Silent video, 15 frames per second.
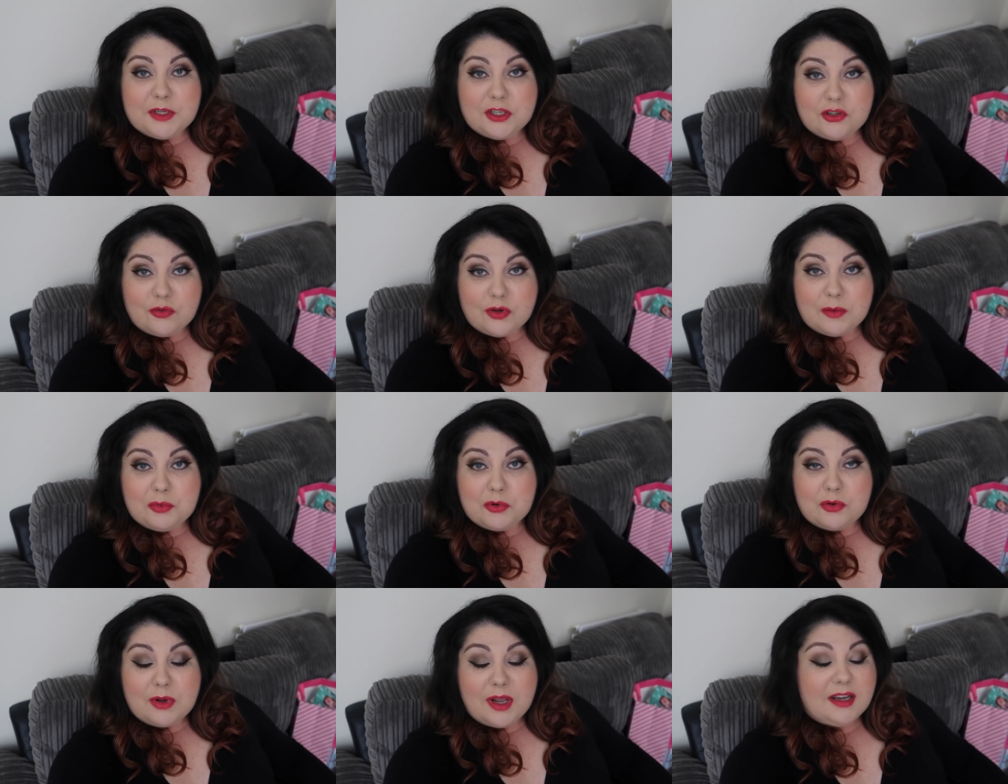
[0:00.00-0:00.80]
be
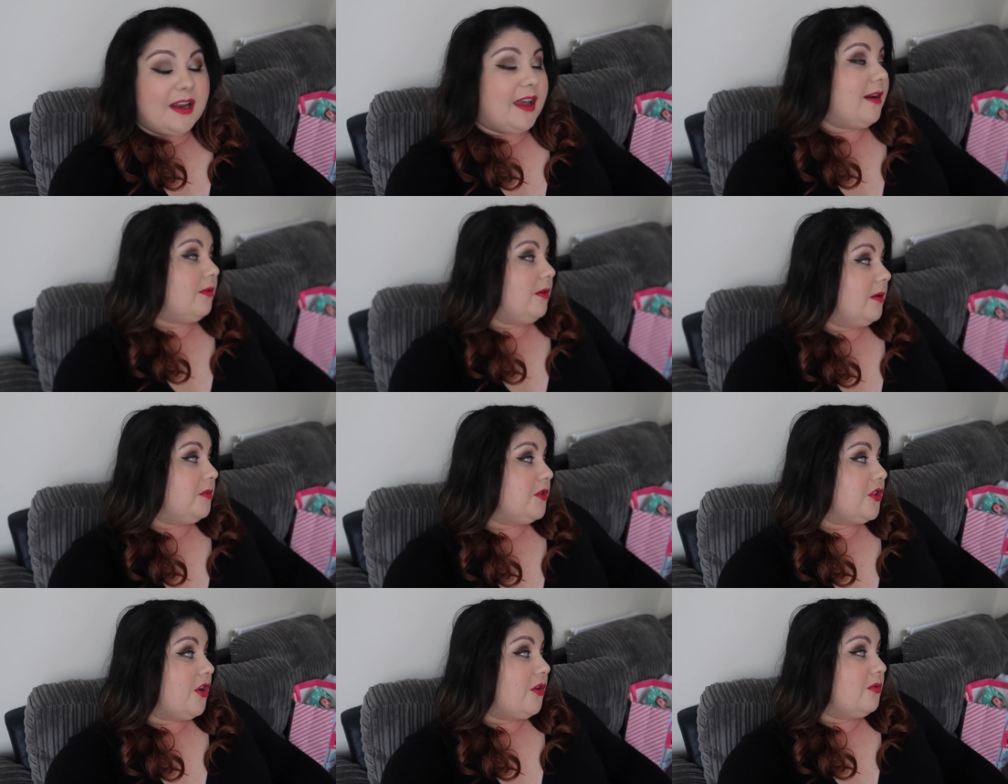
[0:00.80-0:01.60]
enjoyable, and now I'm
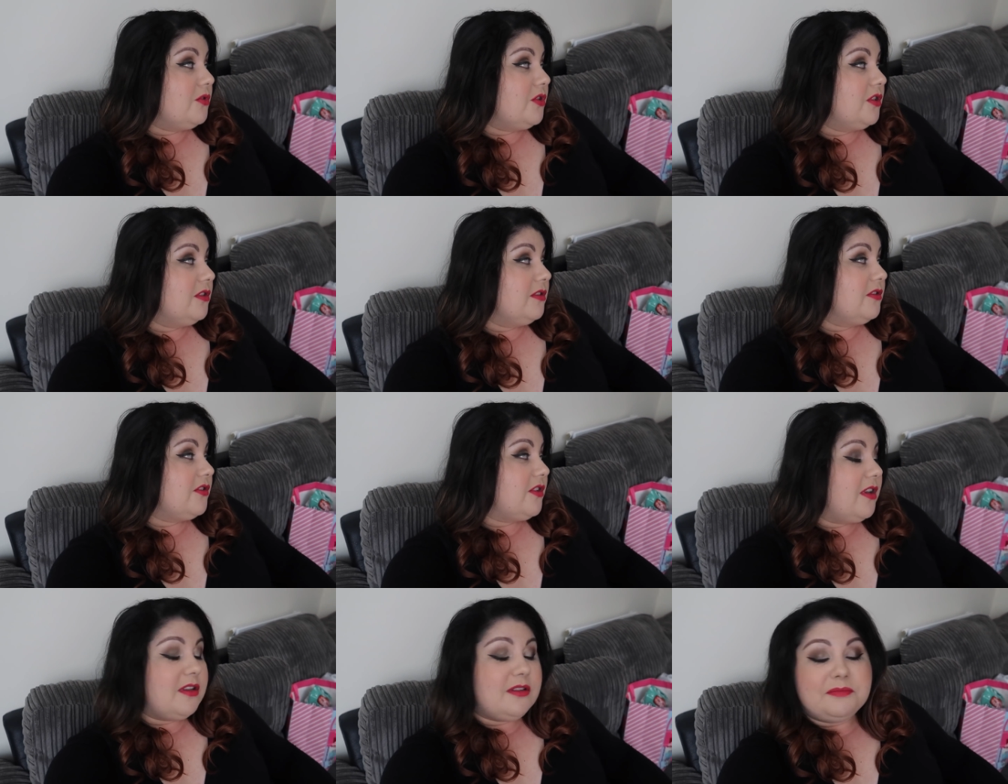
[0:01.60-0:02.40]
just old,
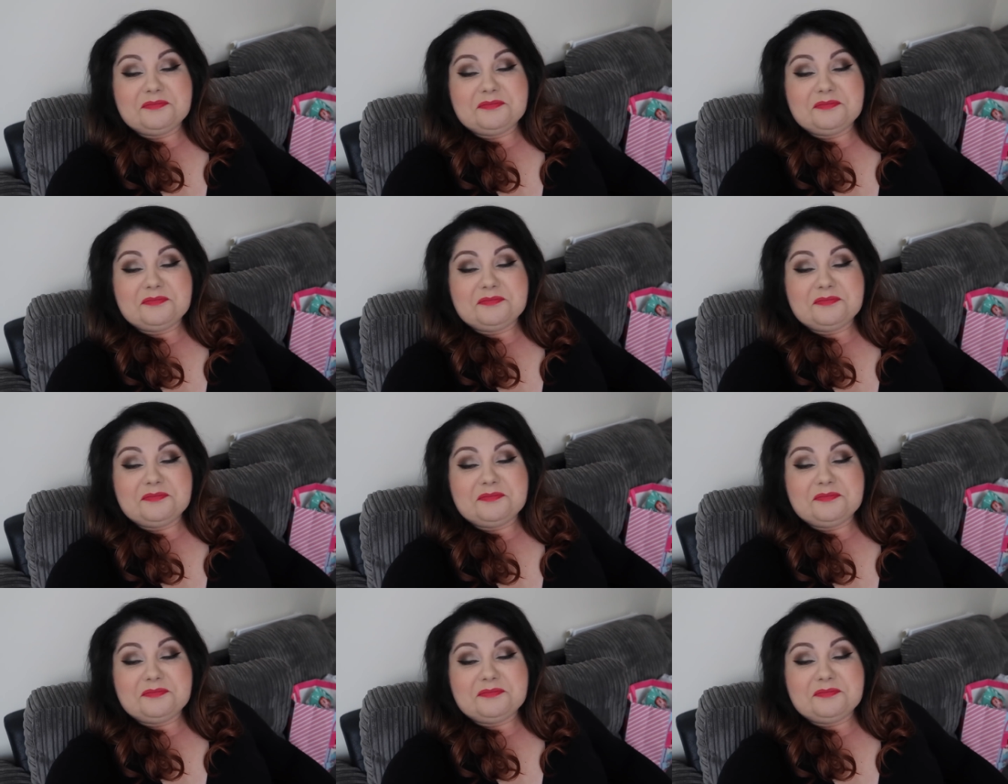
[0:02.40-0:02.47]
so.